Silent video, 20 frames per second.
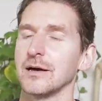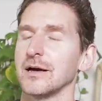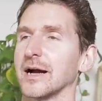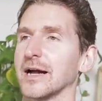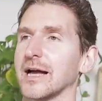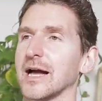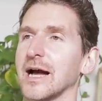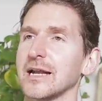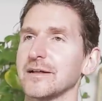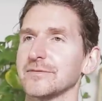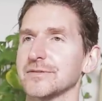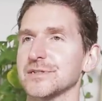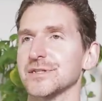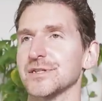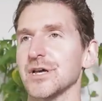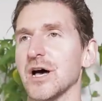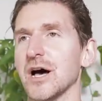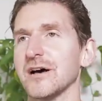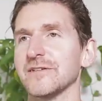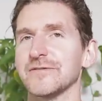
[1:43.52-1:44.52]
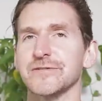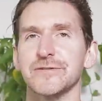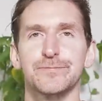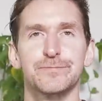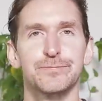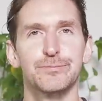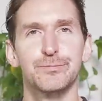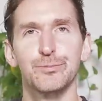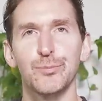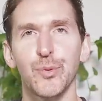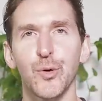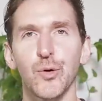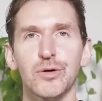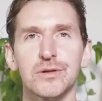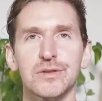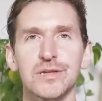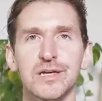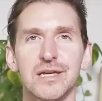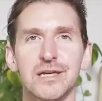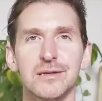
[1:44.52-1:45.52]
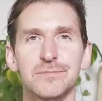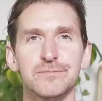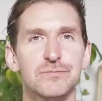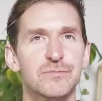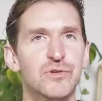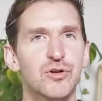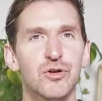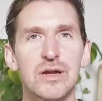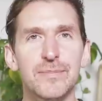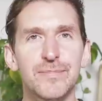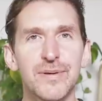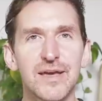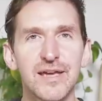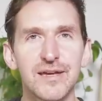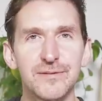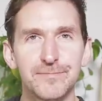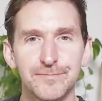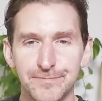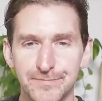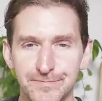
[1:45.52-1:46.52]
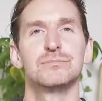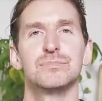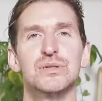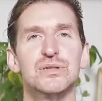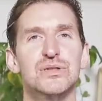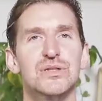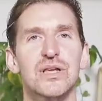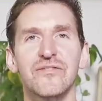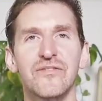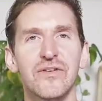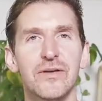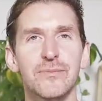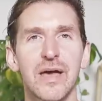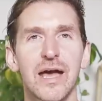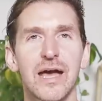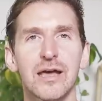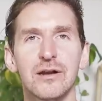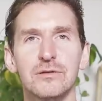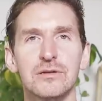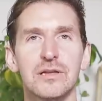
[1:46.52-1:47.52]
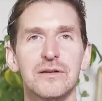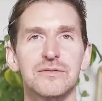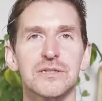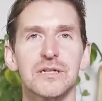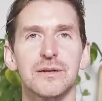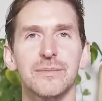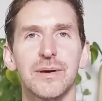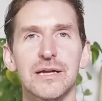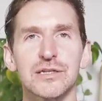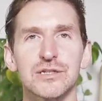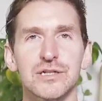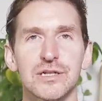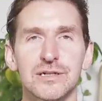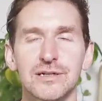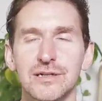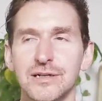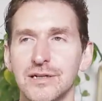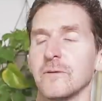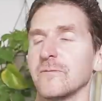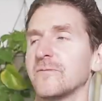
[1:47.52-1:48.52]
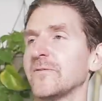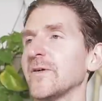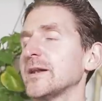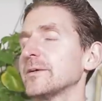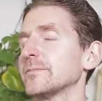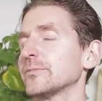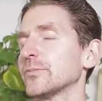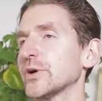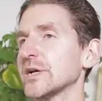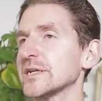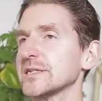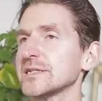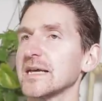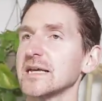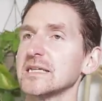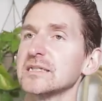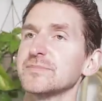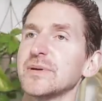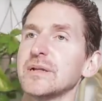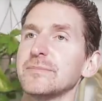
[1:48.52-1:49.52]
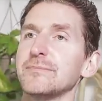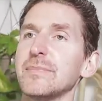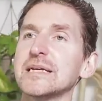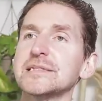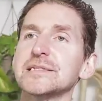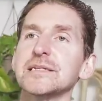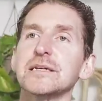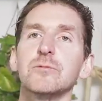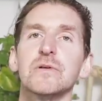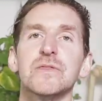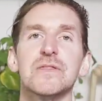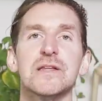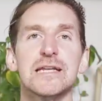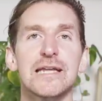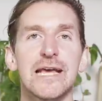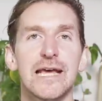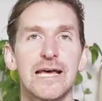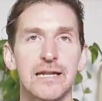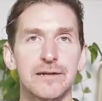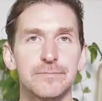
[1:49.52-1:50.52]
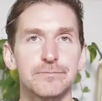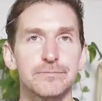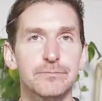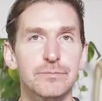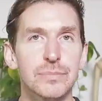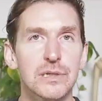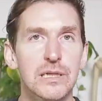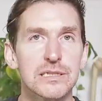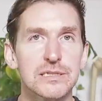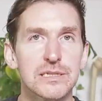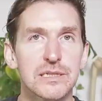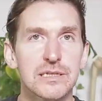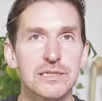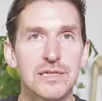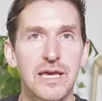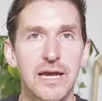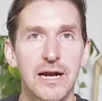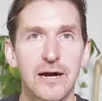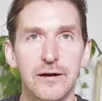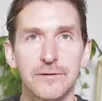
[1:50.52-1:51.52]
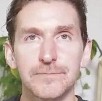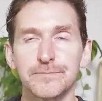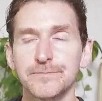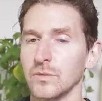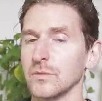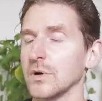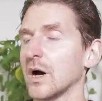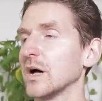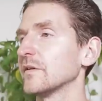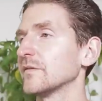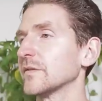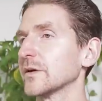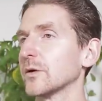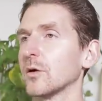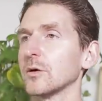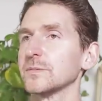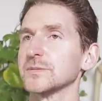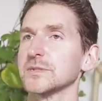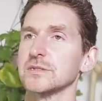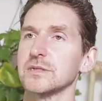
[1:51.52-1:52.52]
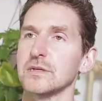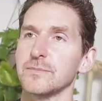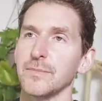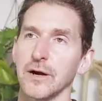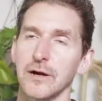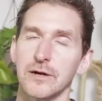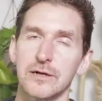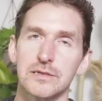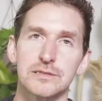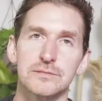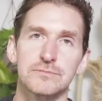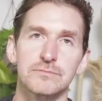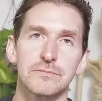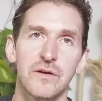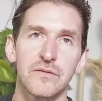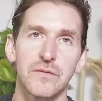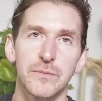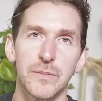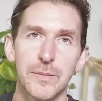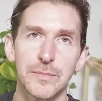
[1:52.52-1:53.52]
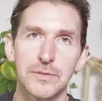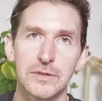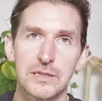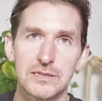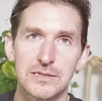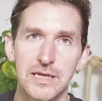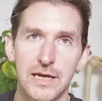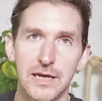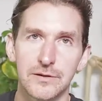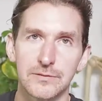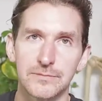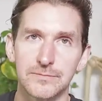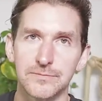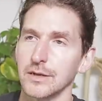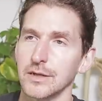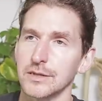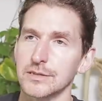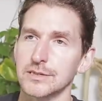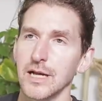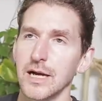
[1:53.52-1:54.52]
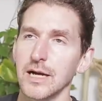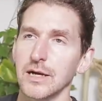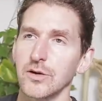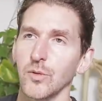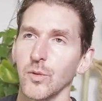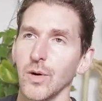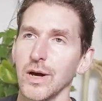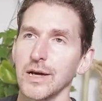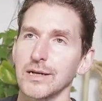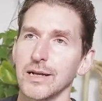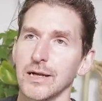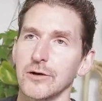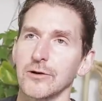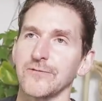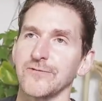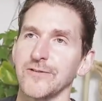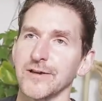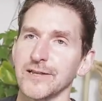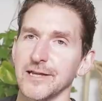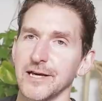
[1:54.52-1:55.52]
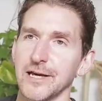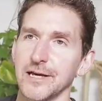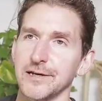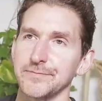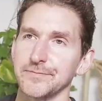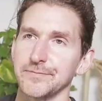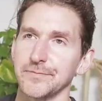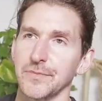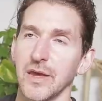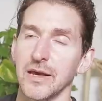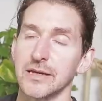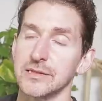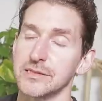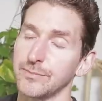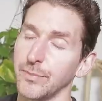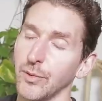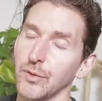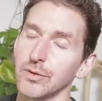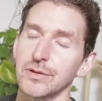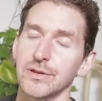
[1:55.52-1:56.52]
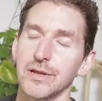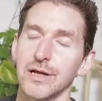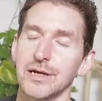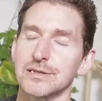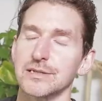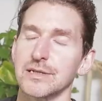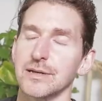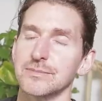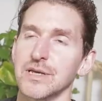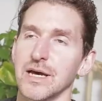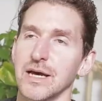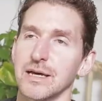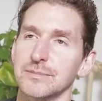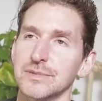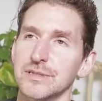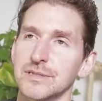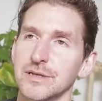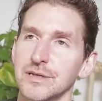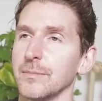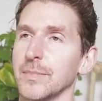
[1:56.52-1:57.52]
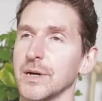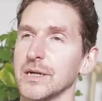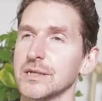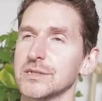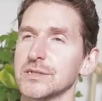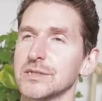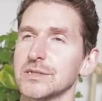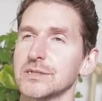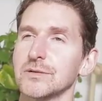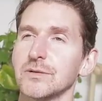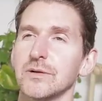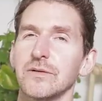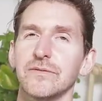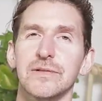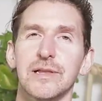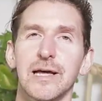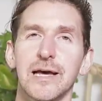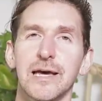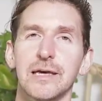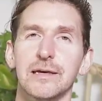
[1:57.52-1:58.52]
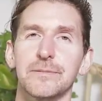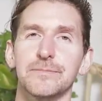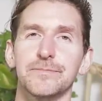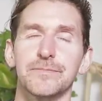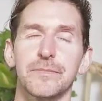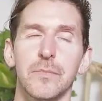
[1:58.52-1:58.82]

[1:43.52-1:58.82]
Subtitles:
A kind of soft, portly, creepy, stuffy man who lives in a mansion. Fenton Breese has been messing with the dead, placed in his care. All of the corpses he buries, of the people in town. It's not quite necrophilia, it's borderline sometimes, but it's just sort of like,